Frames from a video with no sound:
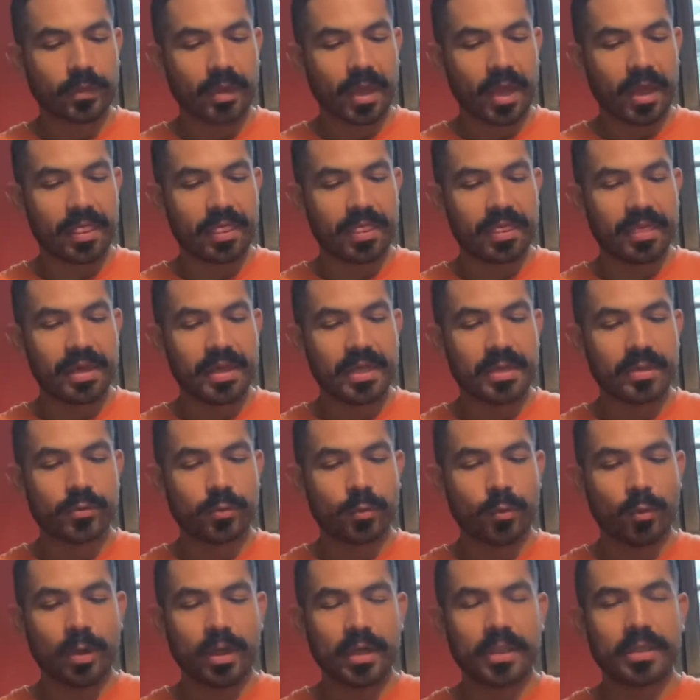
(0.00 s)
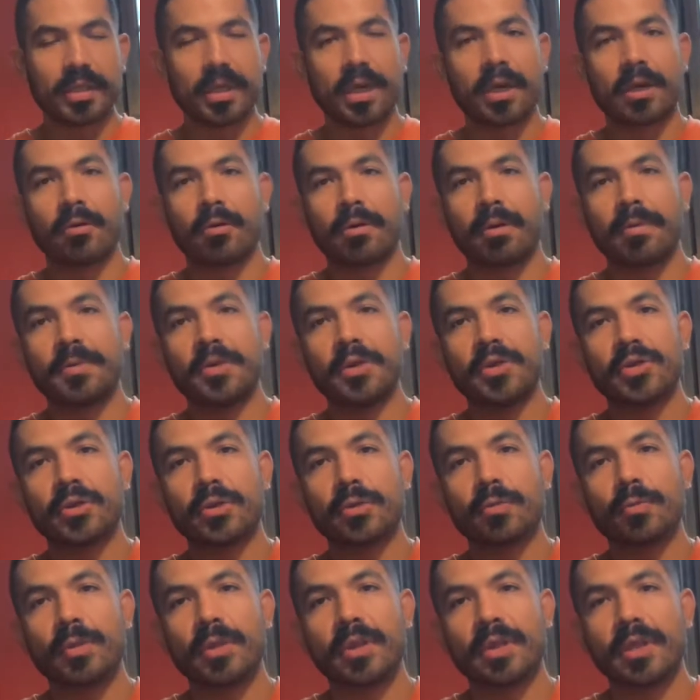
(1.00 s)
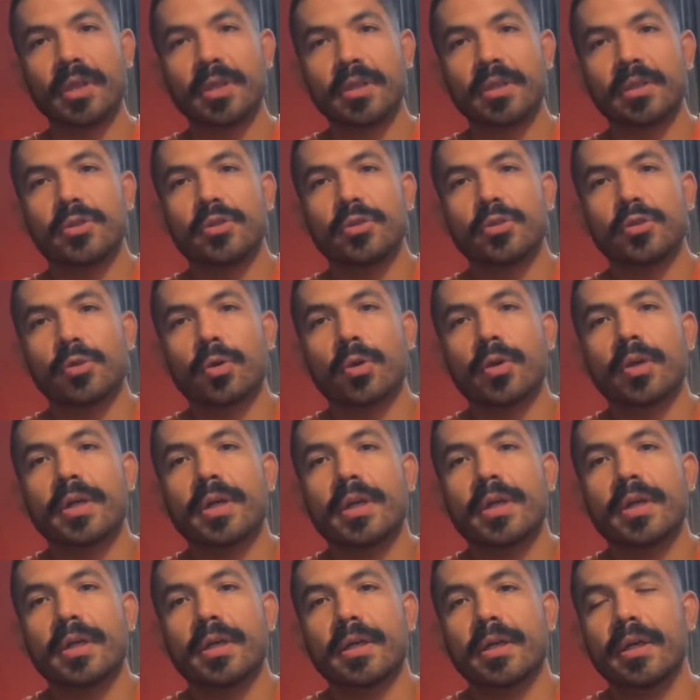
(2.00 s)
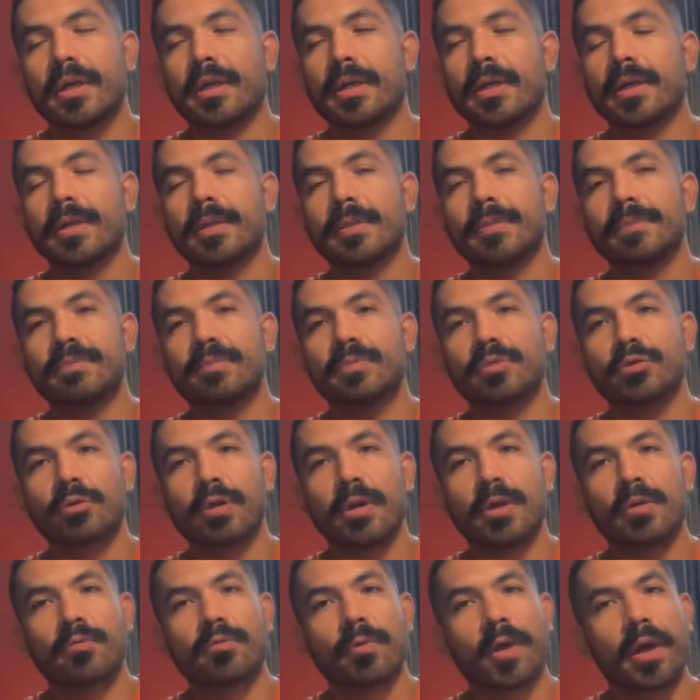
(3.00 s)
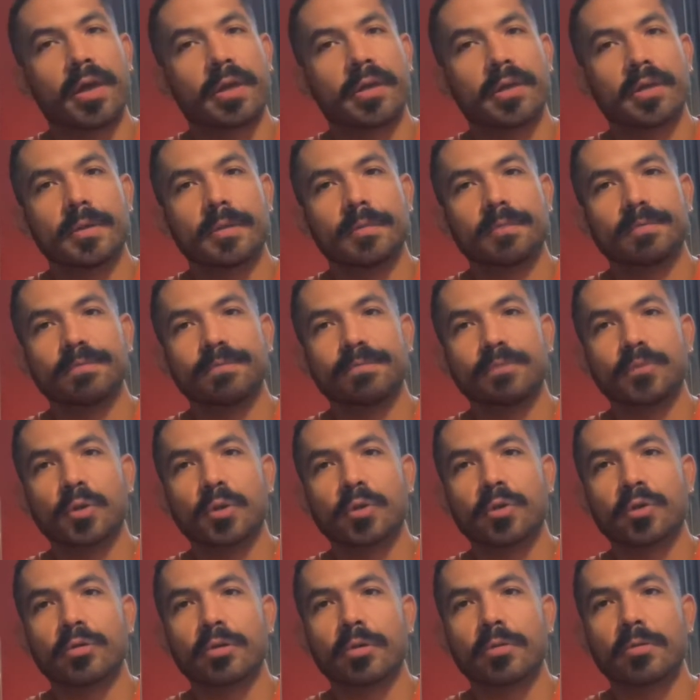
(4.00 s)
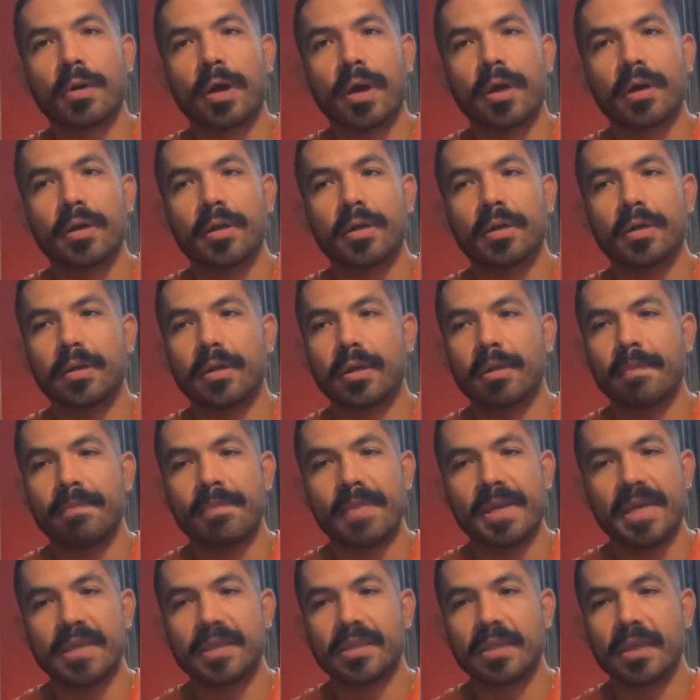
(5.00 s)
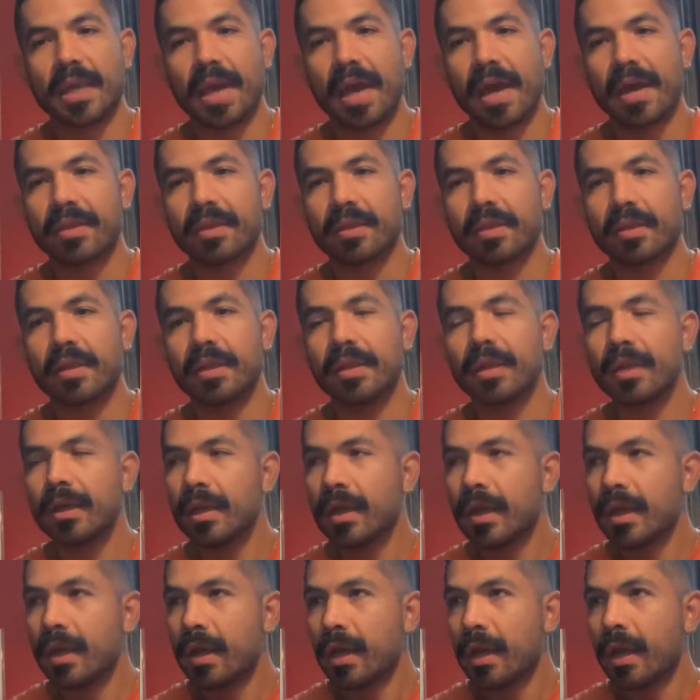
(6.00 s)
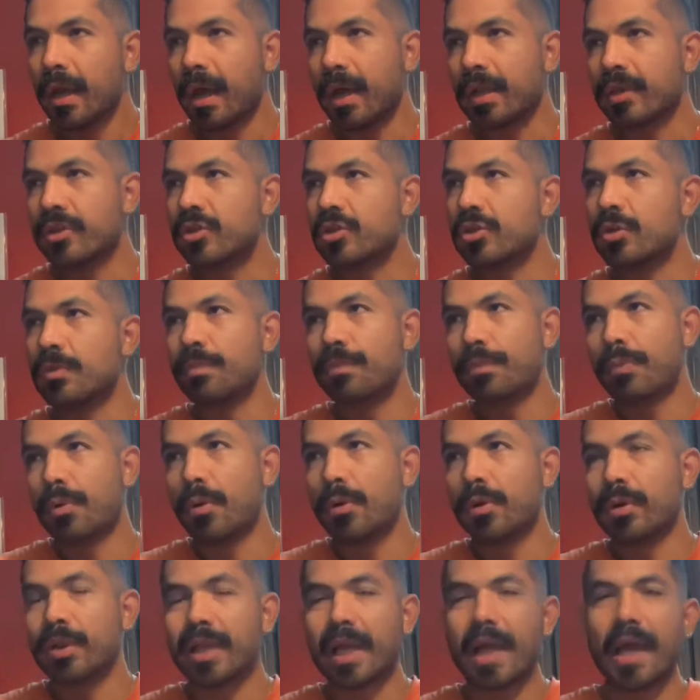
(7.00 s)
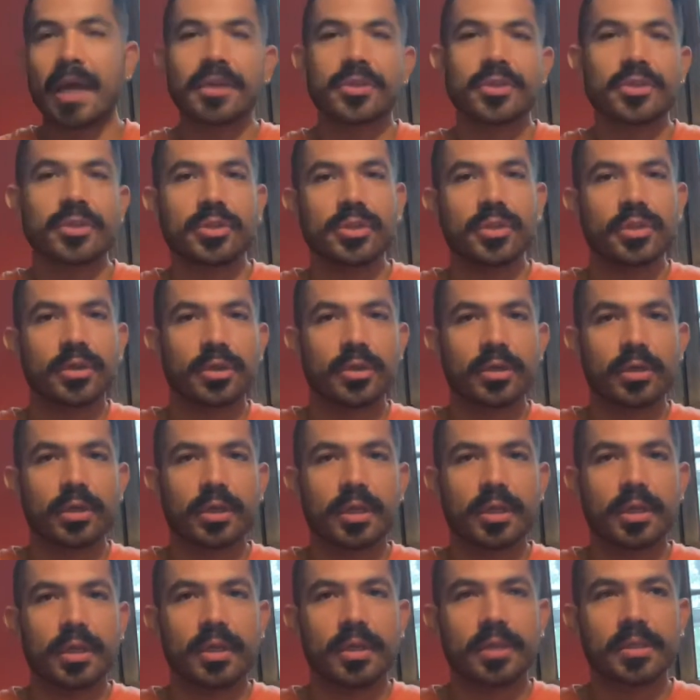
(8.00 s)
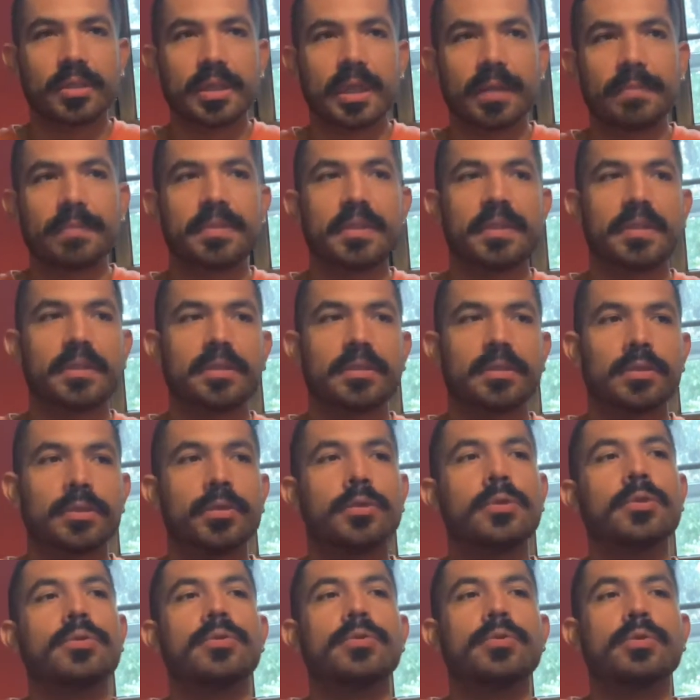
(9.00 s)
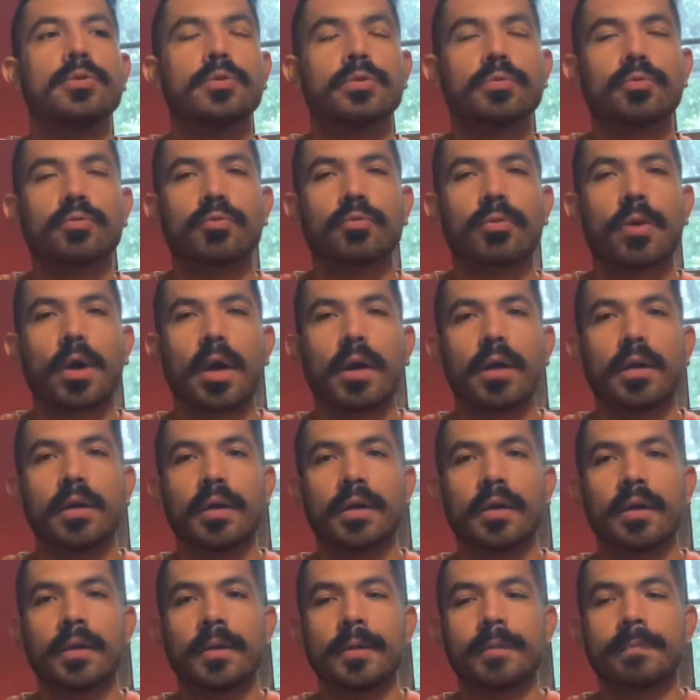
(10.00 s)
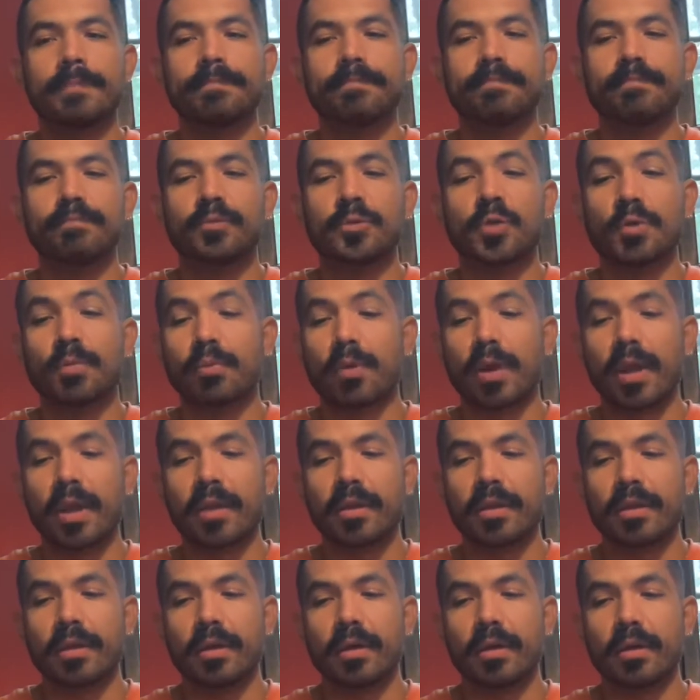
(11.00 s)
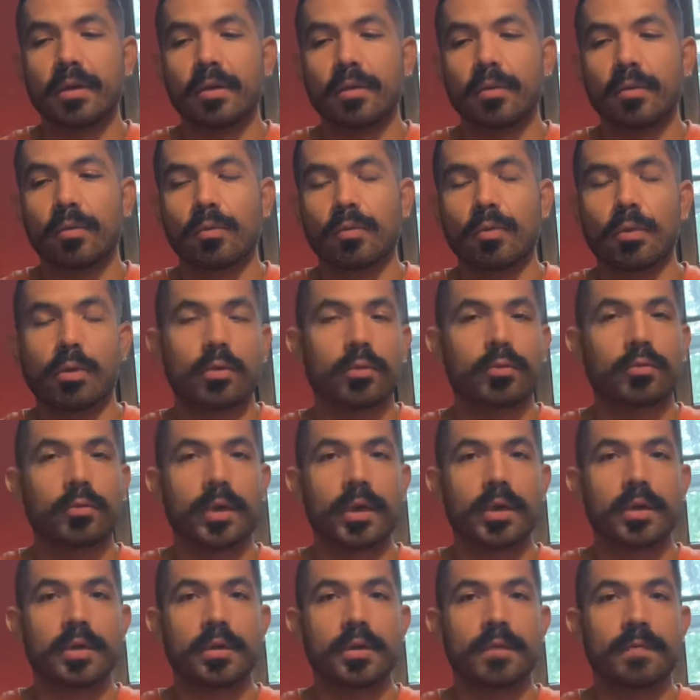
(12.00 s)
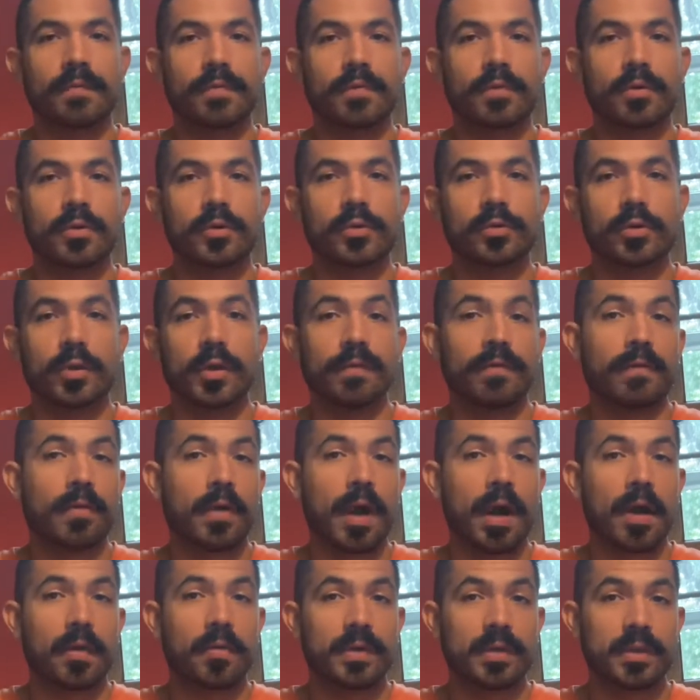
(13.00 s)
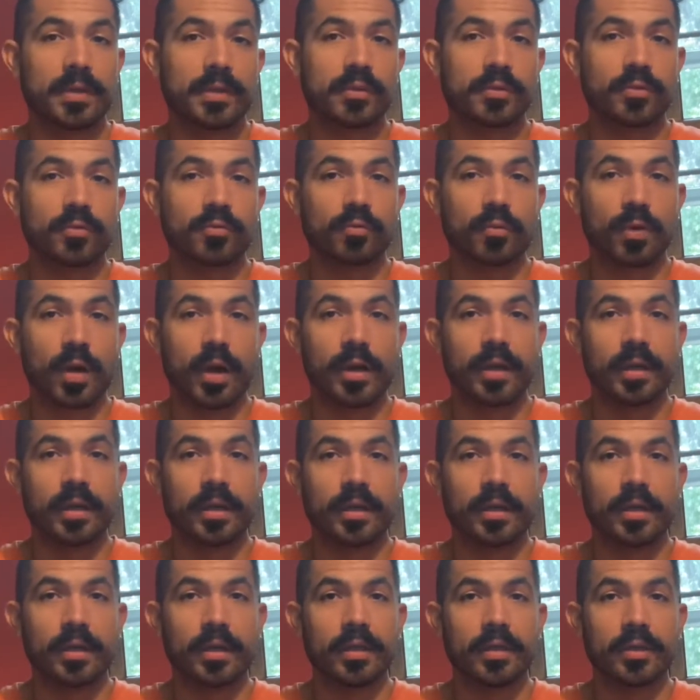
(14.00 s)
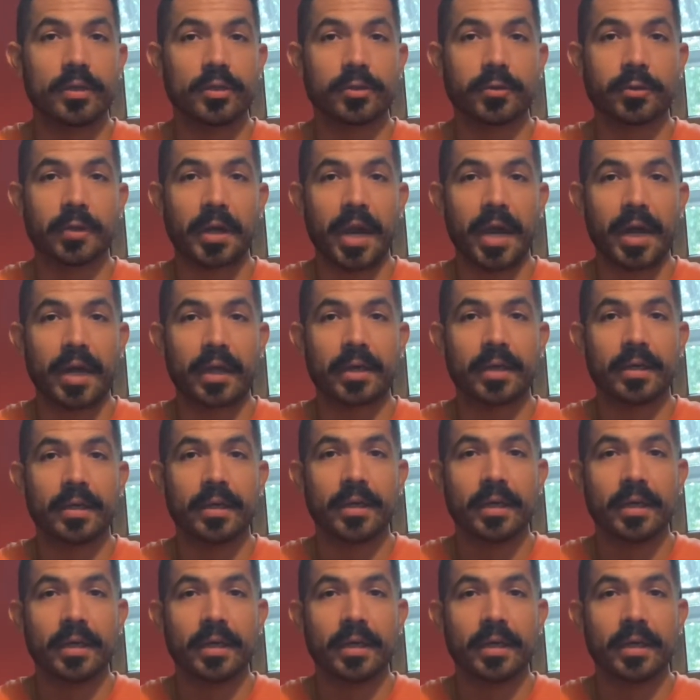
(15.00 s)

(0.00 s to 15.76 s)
This was a collaboration with Killian Jornet, trail runner, ultra runner, amazing athlete. At some point last year, he attempted to break the world record for 24 hours running in a track,